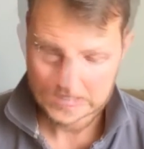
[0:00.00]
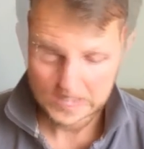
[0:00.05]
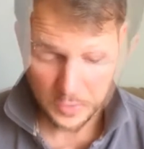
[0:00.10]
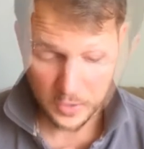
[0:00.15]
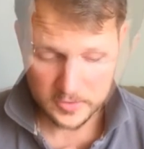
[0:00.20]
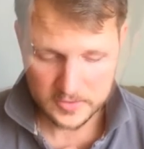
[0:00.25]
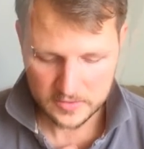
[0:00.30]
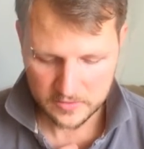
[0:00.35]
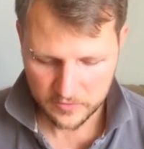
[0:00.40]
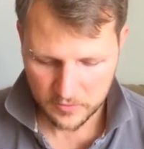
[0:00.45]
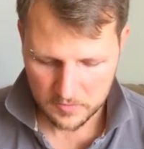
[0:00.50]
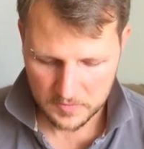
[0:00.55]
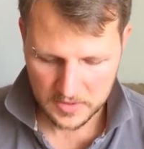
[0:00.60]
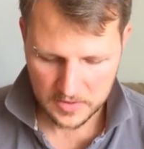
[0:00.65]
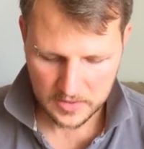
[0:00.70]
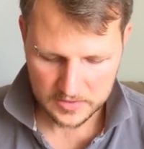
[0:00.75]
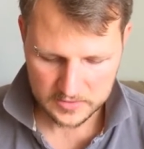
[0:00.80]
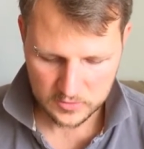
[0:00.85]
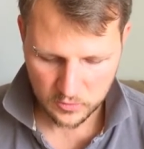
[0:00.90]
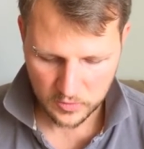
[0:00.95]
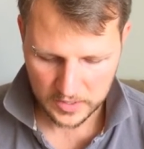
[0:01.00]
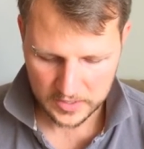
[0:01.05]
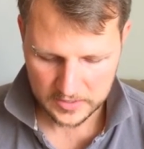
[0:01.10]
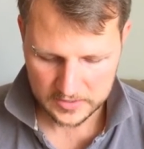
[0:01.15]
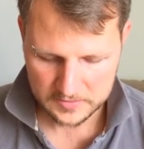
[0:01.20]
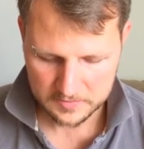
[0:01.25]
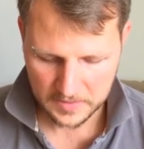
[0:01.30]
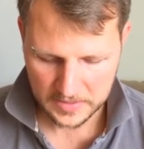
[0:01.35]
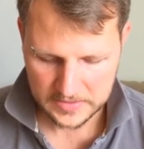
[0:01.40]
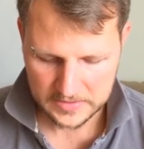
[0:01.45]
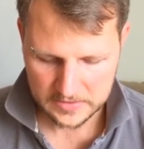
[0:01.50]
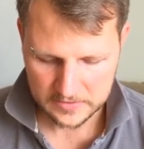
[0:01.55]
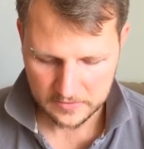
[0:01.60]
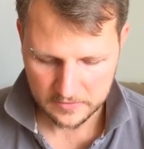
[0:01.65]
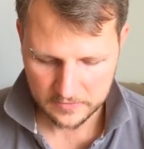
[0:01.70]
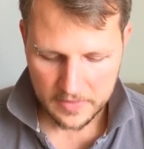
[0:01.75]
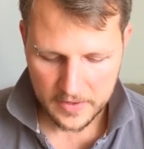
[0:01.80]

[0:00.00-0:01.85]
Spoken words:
Personally, for me, that's quite expensive.